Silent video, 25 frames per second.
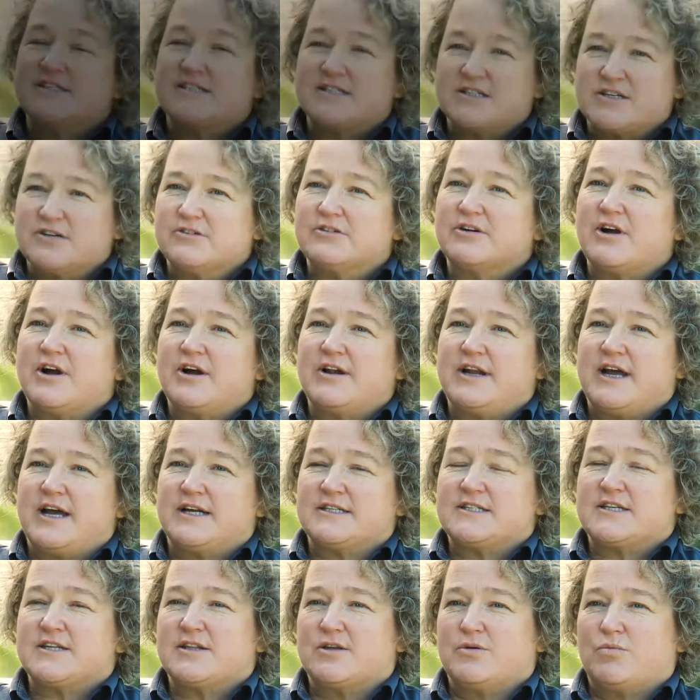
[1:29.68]
still go
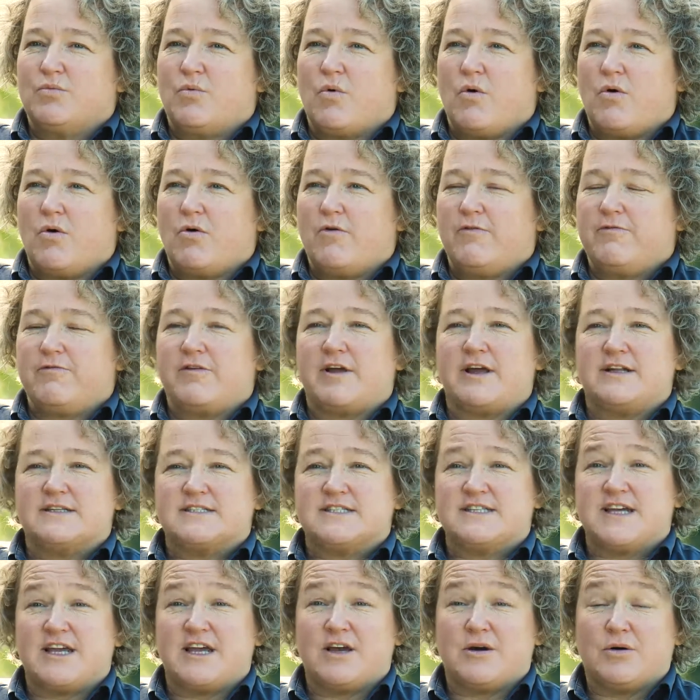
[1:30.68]
down to the wharf and
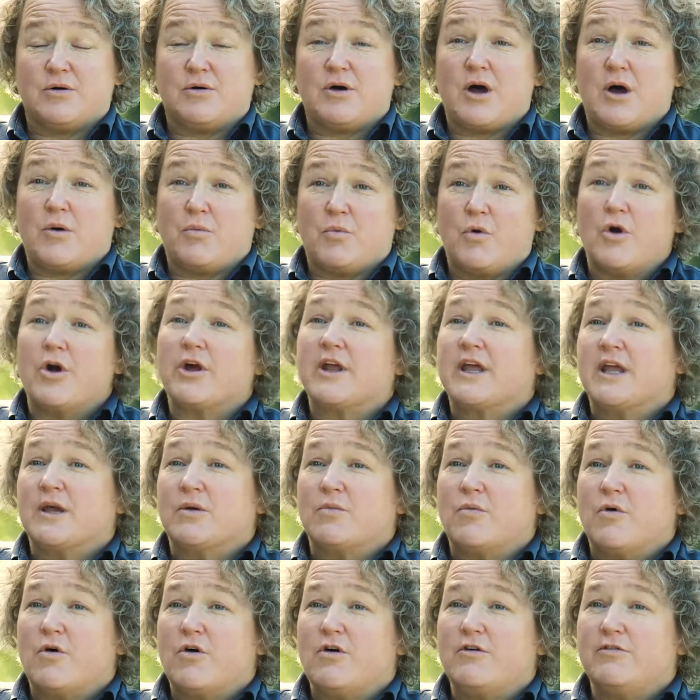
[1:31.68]
see a
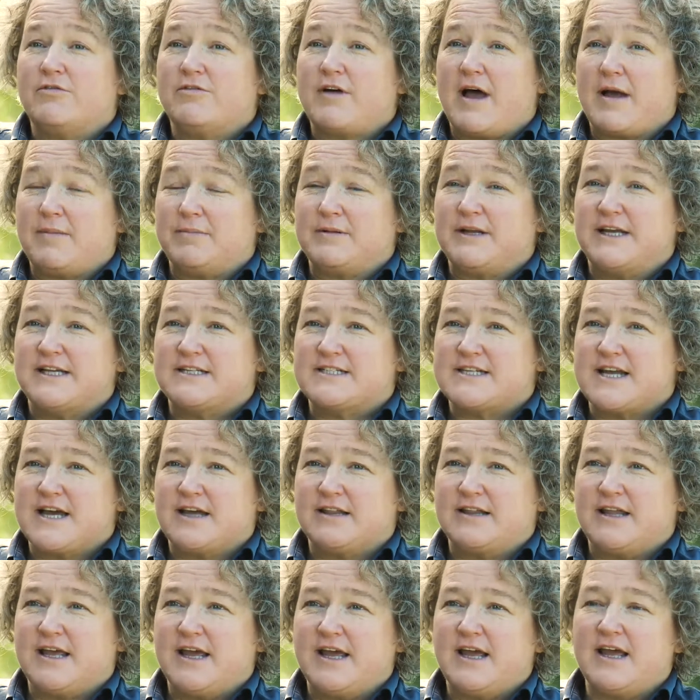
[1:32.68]
working wharf happening
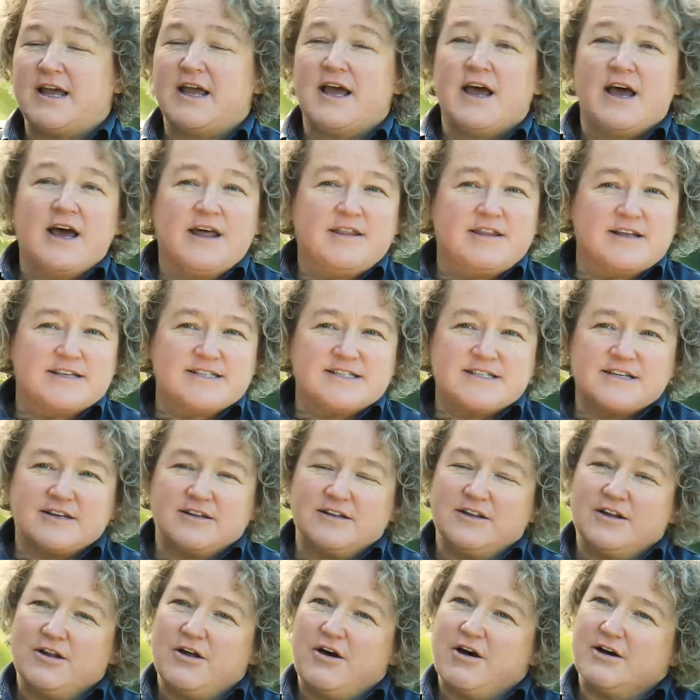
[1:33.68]
down there. There's
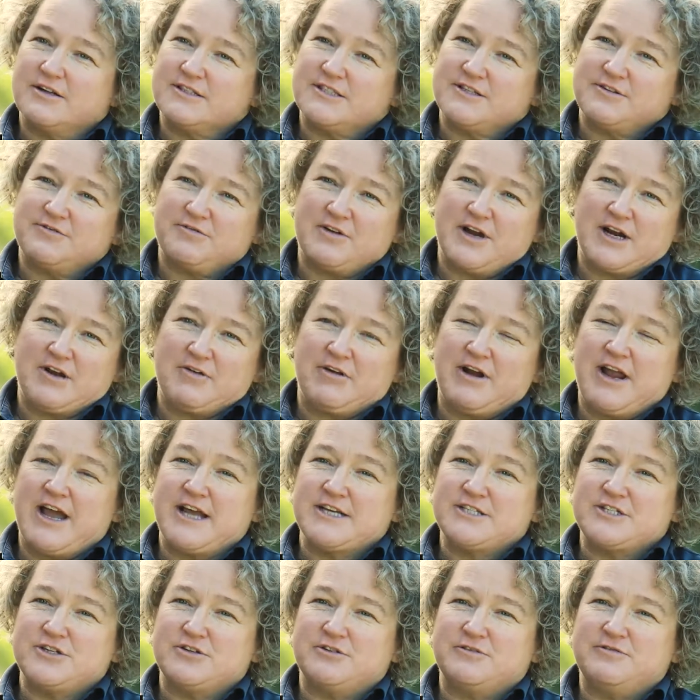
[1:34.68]
still lots of
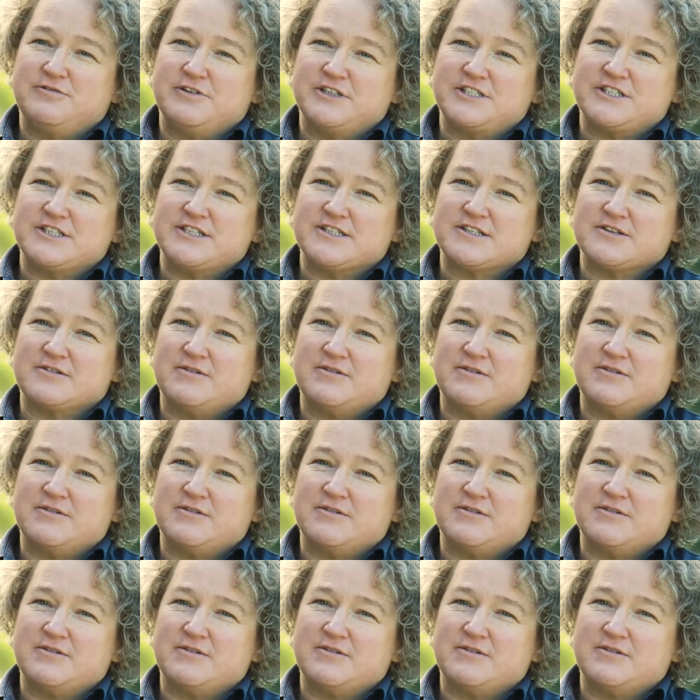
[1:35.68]
recreational fishers